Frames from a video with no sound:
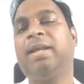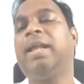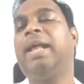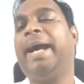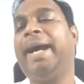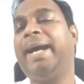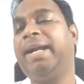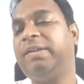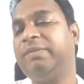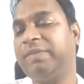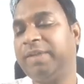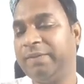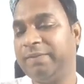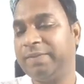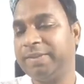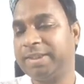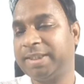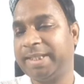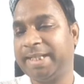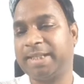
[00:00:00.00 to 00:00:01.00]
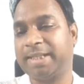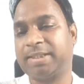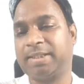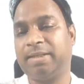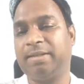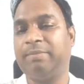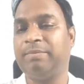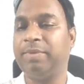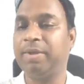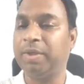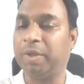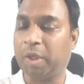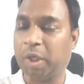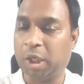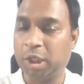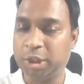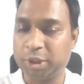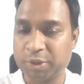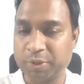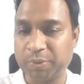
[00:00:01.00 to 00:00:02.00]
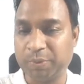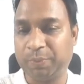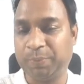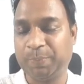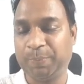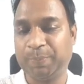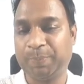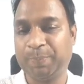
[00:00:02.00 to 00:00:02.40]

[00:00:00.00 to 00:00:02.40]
and 5 is a rational number also.